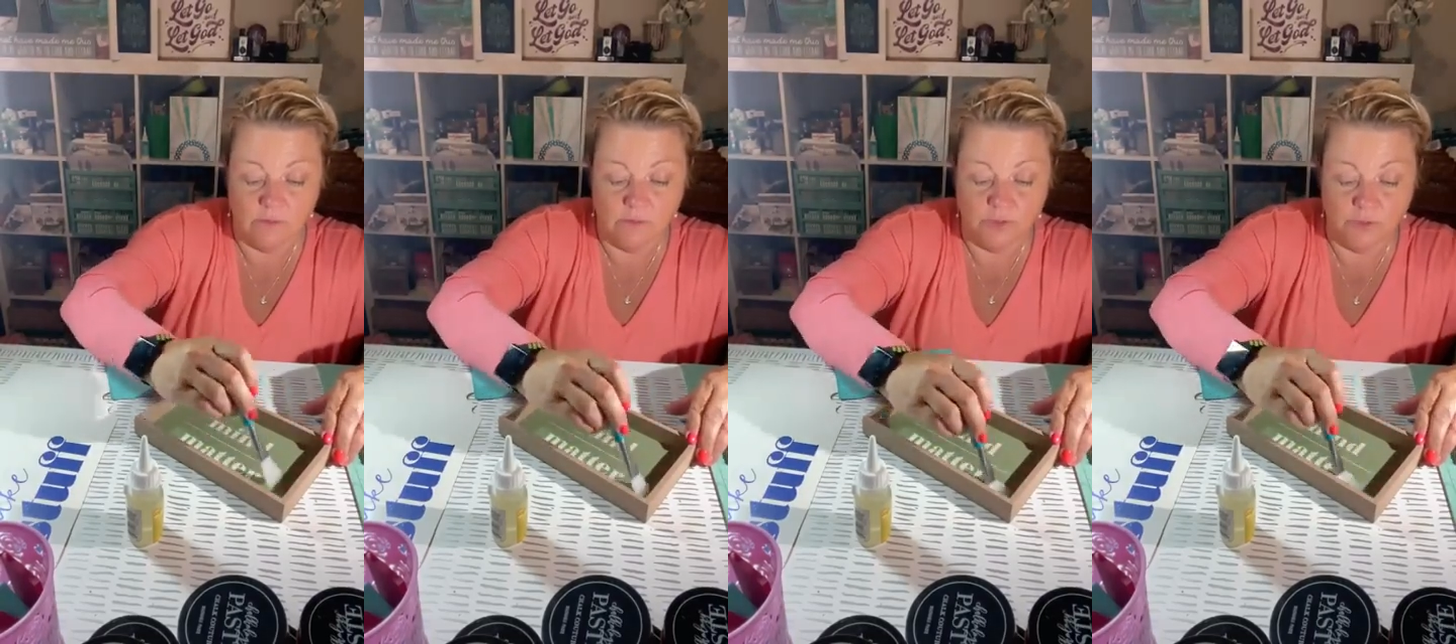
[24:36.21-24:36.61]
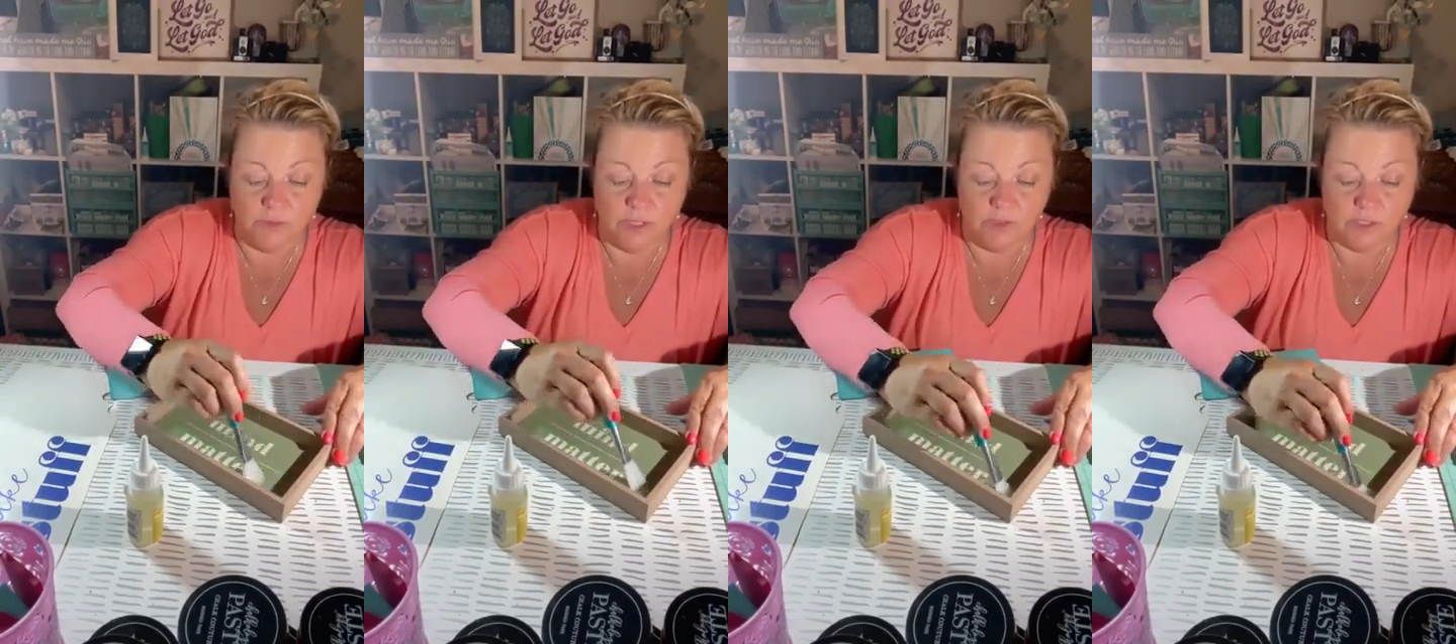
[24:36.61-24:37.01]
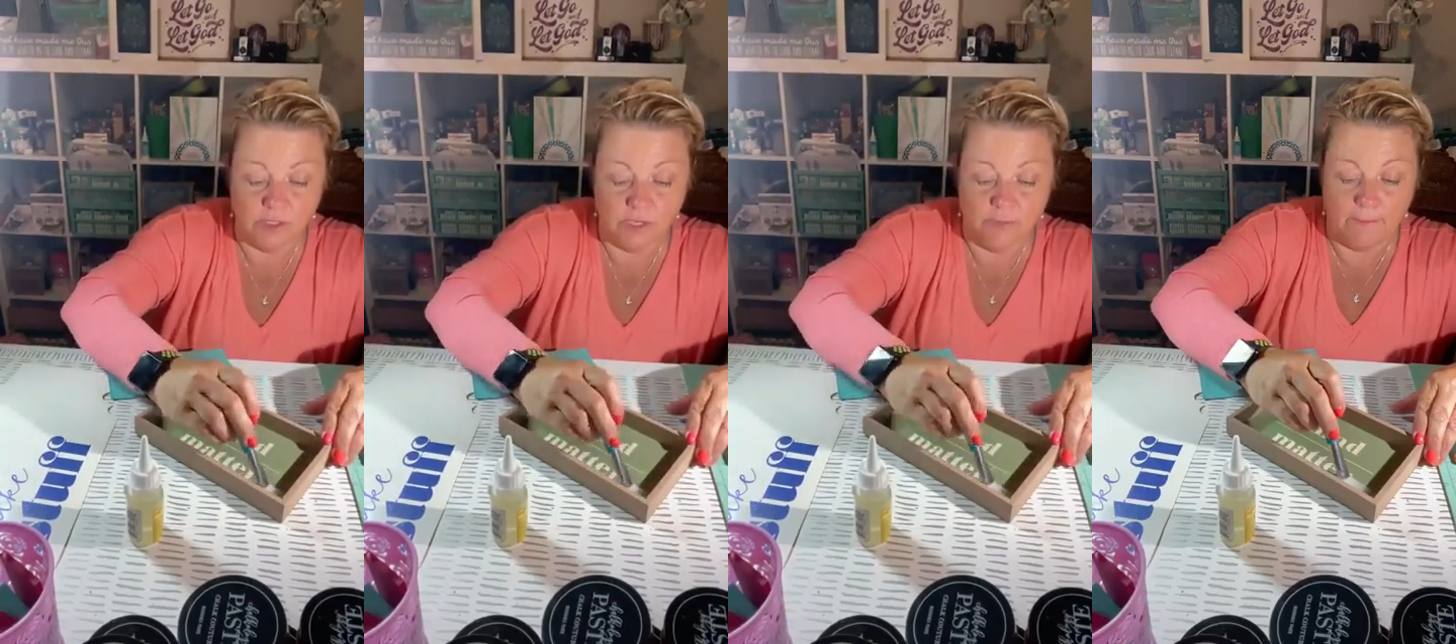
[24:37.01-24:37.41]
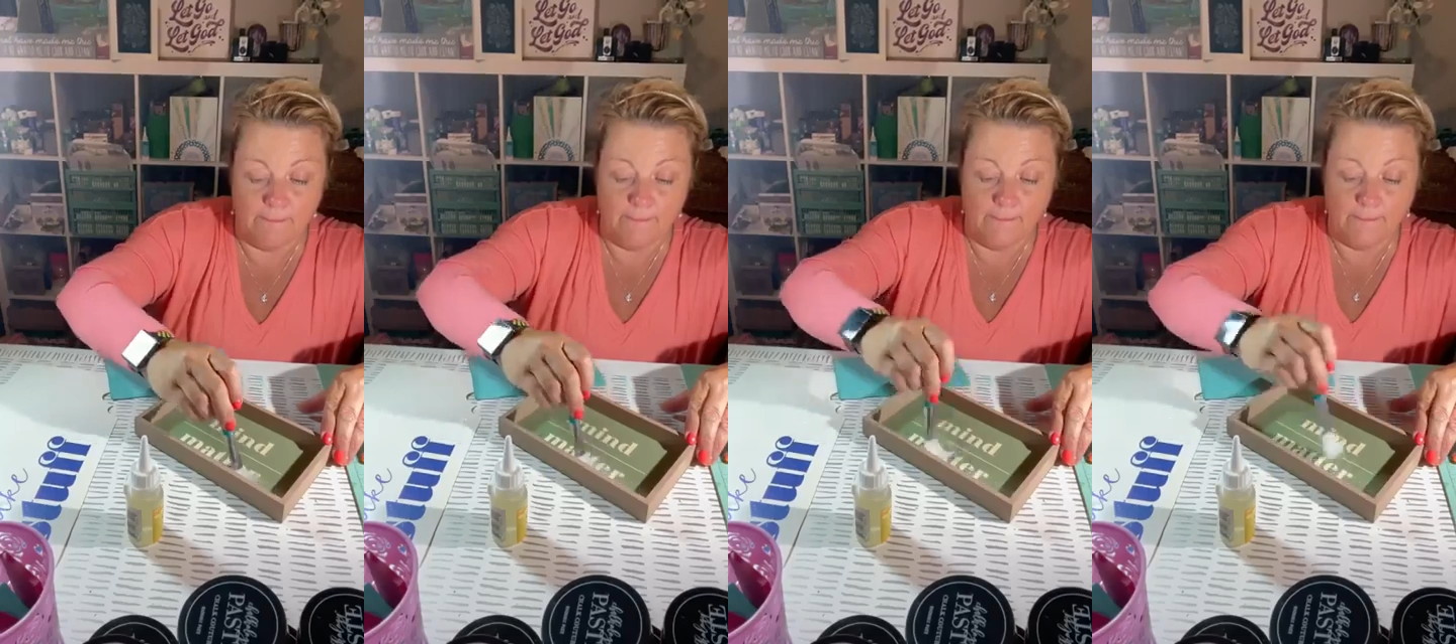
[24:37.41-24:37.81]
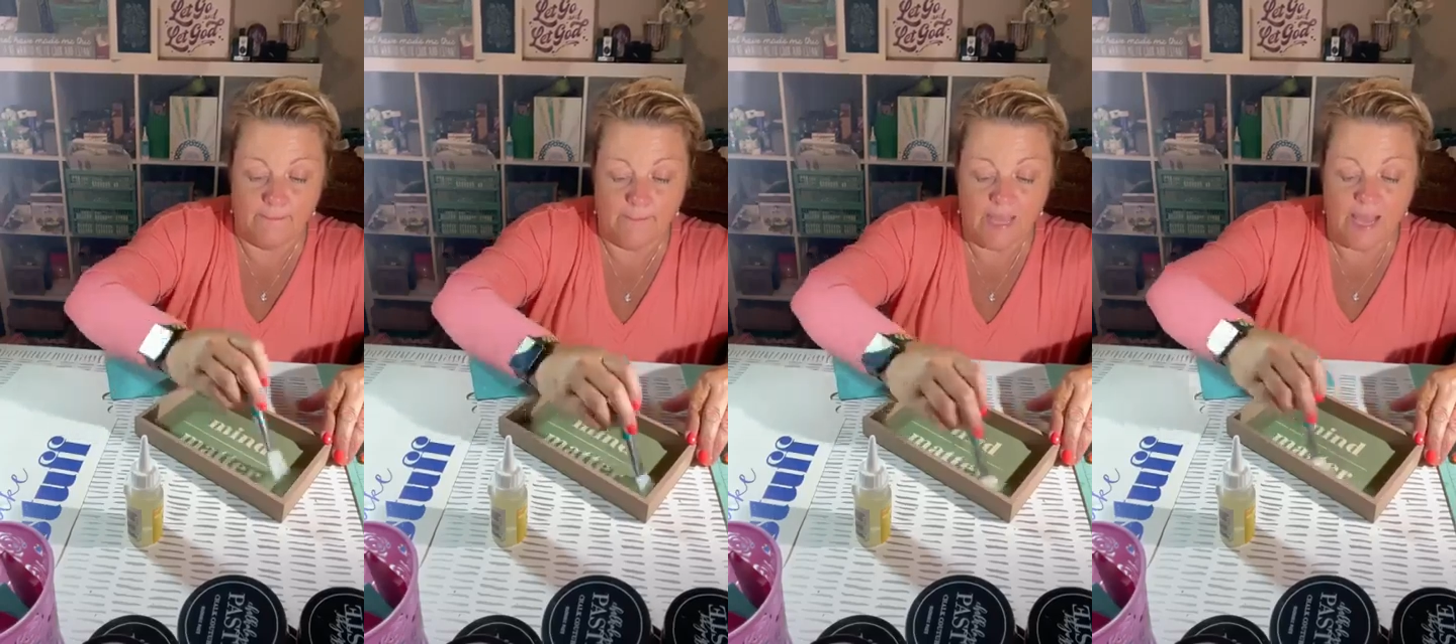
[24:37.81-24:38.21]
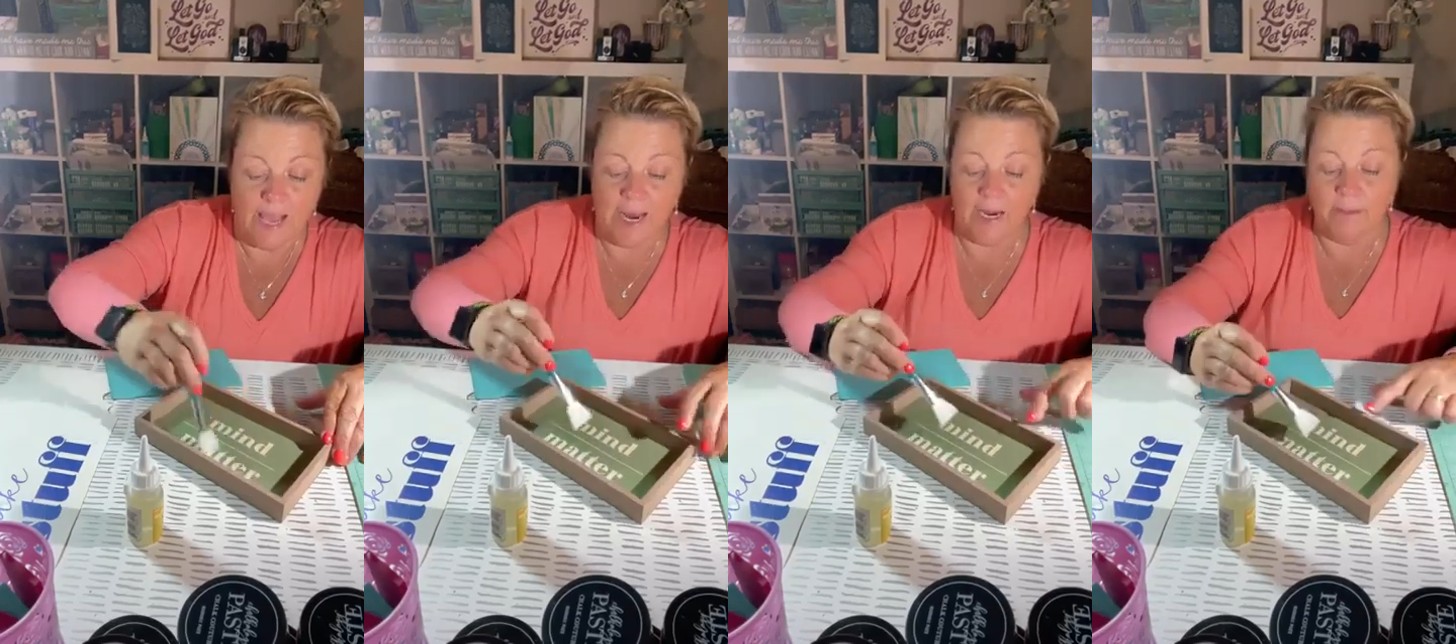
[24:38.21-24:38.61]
We should be in good shape. And